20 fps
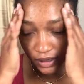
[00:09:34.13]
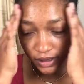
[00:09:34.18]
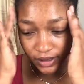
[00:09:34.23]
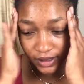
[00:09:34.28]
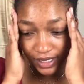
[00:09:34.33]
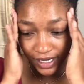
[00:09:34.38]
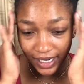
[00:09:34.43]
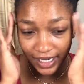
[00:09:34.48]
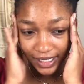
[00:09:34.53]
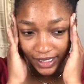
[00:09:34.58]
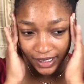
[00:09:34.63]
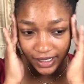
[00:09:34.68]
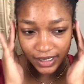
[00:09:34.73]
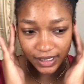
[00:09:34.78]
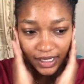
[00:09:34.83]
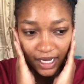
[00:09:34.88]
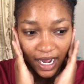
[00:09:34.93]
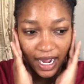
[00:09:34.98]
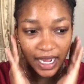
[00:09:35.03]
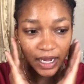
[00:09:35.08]

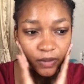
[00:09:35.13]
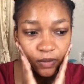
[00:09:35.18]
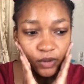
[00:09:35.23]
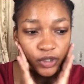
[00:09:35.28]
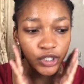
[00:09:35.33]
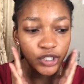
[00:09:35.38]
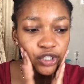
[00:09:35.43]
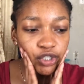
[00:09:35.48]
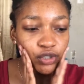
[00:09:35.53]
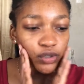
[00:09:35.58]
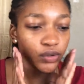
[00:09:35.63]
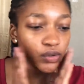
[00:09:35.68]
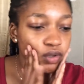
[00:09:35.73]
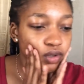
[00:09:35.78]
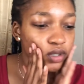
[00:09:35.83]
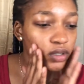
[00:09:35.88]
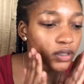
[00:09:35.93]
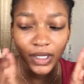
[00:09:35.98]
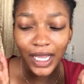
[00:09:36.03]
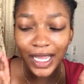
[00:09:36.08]
Next, I would
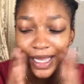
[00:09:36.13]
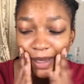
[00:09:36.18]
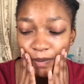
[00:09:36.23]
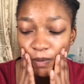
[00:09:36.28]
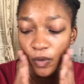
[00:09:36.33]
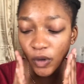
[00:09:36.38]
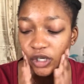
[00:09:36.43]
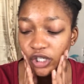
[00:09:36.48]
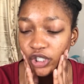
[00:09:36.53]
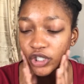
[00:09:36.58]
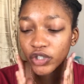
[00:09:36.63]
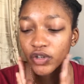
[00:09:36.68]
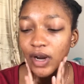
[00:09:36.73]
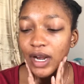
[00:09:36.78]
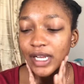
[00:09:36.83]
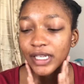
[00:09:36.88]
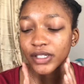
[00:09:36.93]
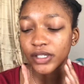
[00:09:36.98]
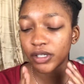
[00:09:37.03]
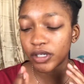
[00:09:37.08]
use a
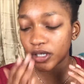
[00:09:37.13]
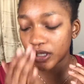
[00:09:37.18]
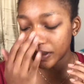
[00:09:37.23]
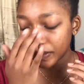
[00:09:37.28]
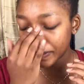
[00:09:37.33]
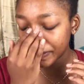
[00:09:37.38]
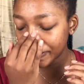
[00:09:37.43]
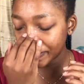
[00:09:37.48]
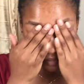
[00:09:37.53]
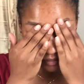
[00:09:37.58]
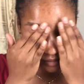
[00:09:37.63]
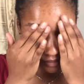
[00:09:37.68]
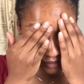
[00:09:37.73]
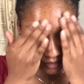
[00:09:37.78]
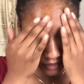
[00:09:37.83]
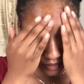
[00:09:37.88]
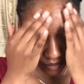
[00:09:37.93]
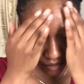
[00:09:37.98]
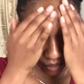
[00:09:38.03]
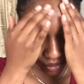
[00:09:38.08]
moisturizer,
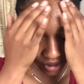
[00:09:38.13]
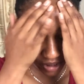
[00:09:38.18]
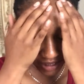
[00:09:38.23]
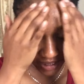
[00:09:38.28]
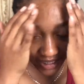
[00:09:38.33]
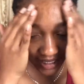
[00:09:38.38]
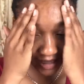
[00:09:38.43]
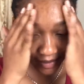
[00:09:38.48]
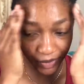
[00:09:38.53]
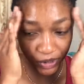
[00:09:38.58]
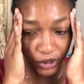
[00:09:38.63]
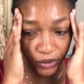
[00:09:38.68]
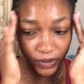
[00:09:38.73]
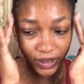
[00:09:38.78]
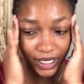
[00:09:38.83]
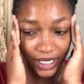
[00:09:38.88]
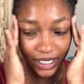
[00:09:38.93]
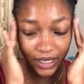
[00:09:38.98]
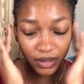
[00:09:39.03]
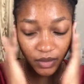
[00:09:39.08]
but since I'm doing
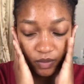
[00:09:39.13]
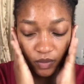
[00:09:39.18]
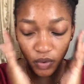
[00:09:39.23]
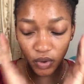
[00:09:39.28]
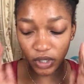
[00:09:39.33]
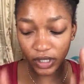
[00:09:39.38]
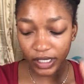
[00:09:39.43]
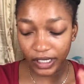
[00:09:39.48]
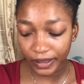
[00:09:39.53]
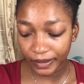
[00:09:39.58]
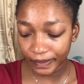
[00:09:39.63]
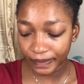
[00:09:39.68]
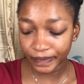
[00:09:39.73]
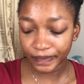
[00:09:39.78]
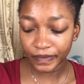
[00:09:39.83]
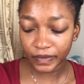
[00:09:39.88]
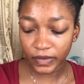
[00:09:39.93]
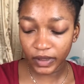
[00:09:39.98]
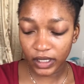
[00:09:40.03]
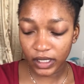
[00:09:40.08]
it in the morning,
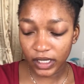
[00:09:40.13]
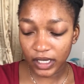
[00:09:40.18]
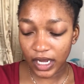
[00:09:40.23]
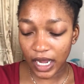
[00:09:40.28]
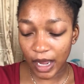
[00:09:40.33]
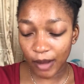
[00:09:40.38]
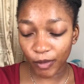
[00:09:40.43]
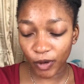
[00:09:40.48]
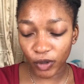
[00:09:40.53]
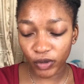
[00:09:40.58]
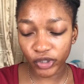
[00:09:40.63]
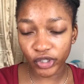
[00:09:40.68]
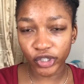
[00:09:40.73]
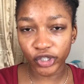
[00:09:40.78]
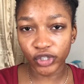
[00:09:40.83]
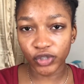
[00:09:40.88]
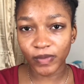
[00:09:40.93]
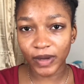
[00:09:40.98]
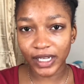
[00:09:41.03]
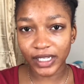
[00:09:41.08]
I'm going to
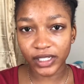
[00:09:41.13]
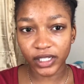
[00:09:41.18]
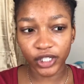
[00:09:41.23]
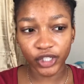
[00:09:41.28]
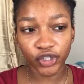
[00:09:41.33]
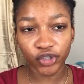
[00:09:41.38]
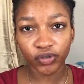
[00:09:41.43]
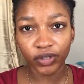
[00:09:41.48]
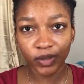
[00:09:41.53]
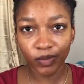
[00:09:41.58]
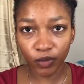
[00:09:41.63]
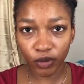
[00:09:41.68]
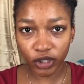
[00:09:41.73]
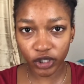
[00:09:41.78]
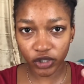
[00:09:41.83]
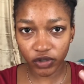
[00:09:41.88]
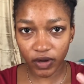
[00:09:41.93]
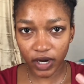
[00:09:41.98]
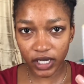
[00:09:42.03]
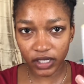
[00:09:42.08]
use my sunscreen
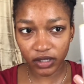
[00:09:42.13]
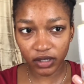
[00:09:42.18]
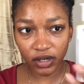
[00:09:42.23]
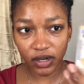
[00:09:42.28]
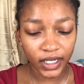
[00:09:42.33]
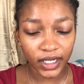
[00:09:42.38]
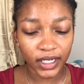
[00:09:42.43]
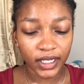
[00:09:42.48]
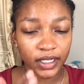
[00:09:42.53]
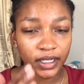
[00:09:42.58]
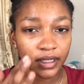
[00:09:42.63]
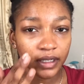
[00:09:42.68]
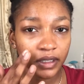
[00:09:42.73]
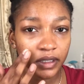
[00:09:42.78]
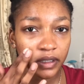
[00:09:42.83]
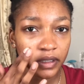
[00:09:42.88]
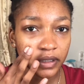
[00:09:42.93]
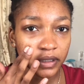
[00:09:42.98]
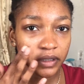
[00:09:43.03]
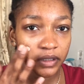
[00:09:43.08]
moisturizer and
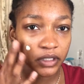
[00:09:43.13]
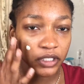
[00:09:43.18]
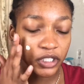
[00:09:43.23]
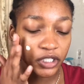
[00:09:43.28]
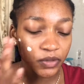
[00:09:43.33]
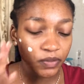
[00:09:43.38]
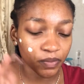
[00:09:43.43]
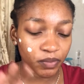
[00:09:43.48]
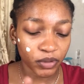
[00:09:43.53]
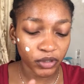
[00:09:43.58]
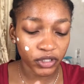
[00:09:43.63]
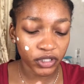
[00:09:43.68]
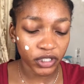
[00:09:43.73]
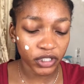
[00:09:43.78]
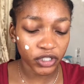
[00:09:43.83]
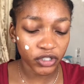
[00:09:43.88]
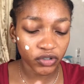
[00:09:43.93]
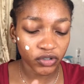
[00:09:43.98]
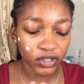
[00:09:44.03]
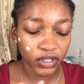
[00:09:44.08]
just put
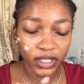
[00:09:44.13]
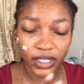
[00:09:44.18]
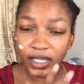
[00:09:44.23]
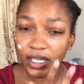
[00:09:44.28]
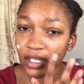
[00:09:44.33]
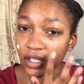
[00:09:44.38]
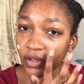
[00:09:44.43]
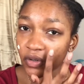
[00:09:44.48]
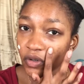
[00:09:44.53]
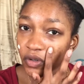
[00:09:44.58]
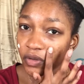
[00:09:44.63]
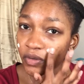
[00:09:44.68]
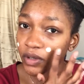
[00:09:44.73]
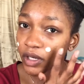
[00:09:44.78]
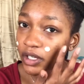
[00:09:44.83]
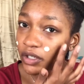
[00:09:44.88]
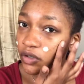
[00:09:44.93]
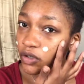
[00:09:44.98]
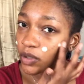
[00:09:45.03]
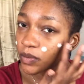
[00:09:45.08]
sunscreen like
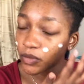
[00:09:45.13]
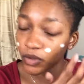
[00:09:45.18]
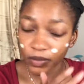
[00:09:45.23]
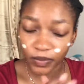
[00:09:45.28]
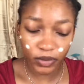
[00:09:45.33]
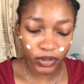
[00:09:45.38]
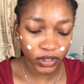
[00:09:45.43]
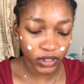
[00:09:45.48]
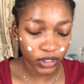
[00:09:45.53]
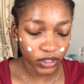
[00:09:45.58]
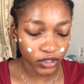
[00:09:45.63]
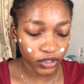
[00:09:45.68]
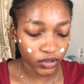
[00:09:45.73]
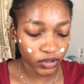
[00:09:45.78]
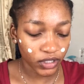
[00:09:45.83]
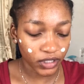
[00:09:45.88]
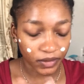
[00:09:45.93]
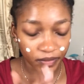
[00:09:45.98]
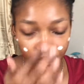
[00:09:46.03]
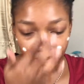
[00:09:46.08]
I normally put
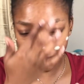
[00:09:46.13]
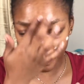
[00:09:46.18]
sunscreen.